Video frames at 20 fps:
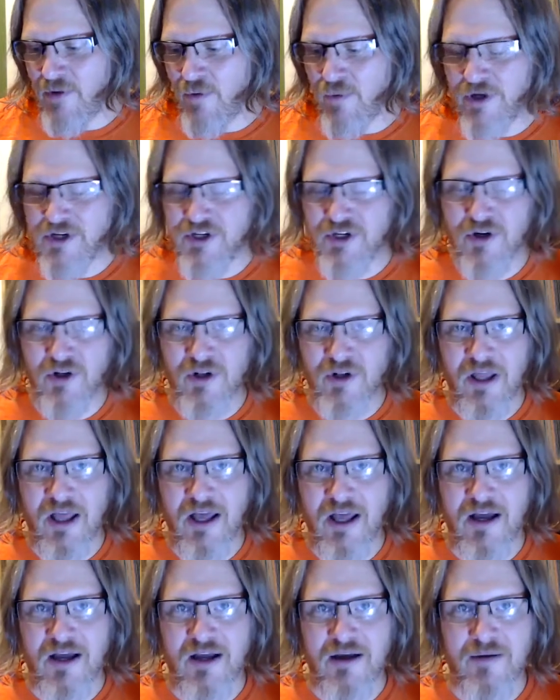
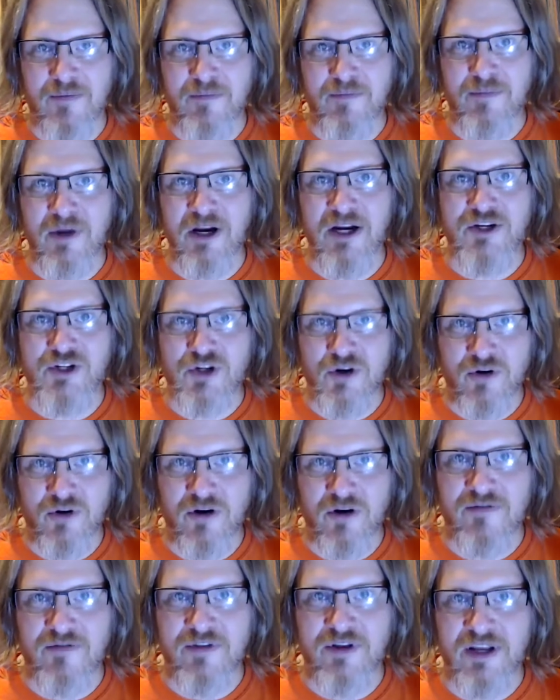original miniature
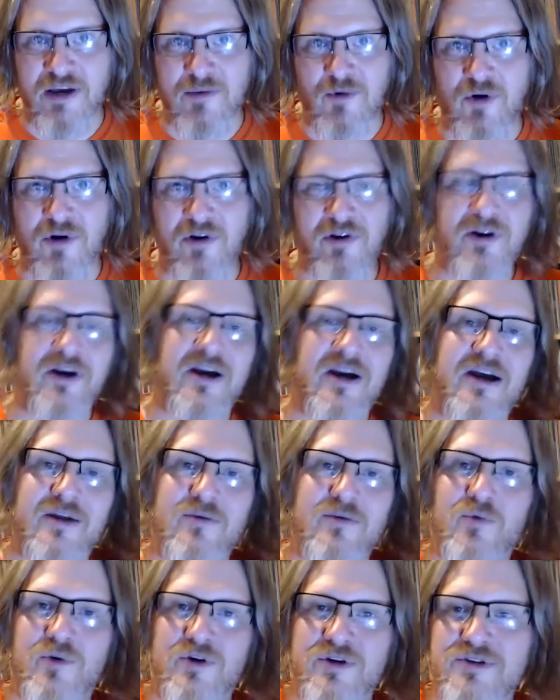of the
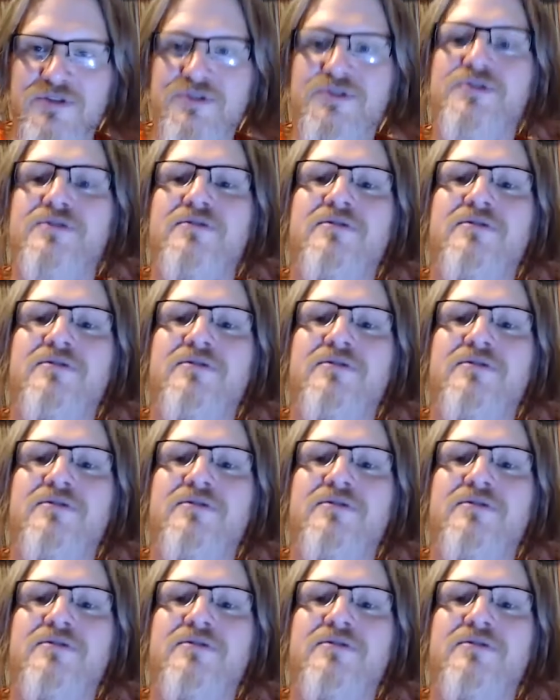Demogorgon was